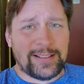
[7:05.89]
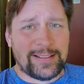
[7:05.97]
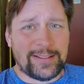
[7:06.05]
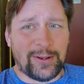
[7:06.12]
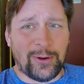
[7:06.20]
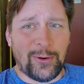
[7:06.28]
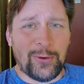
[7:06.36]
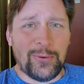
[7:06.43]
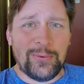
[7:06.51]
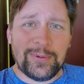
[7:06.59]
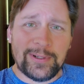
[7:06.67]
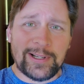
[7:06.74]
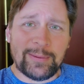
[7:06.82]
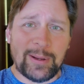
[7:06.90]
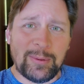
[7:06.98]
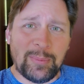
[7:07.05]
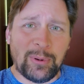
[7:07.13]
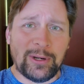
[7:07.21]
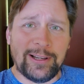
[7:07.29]
So I might
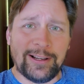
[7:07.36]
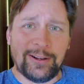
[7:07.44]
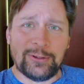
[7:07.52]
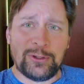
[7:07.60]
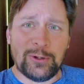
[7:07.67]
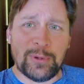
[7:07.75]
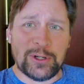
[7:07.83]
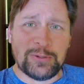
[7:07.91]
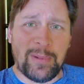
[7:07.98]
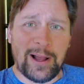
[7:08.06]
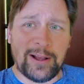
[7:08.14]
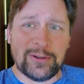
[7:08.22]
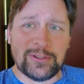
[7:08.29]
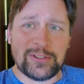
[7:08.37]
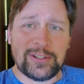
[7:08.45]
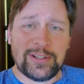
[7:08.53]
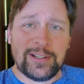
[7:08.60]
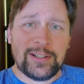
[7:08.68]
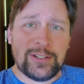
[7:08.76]
be putting in a little too much
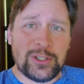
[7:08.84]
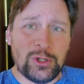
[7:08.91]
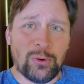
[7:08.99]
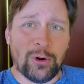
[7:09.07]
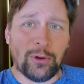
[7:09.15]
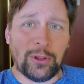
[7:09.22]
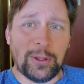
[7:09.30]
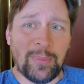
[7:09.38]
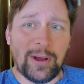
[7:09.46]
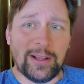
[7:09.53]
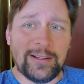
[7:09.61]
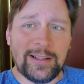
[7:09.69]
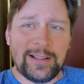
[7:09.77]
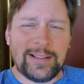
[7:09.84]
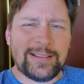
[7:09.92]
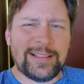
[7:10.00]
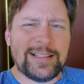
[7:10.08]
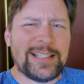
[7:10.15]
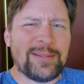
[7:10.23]
miles too early, but
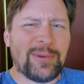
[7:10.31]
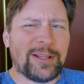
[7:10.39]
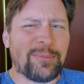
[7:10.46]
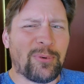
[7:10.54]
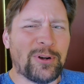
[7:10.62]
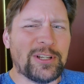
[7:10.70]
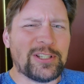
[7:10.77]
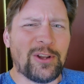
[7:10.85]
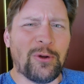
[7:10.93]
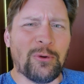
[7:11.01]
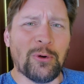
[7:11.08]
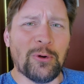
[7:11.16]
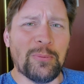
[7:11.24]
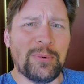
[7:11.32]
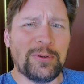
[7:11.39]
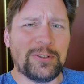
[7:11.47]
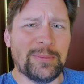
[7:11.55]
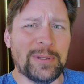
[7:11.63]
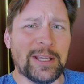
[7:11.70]
they seem like a pretty slow group
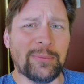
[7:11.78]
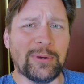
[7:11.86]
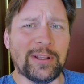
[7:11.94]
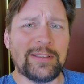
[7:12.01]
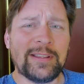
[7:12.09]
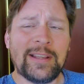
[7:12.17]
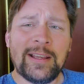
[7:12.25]
to begin with.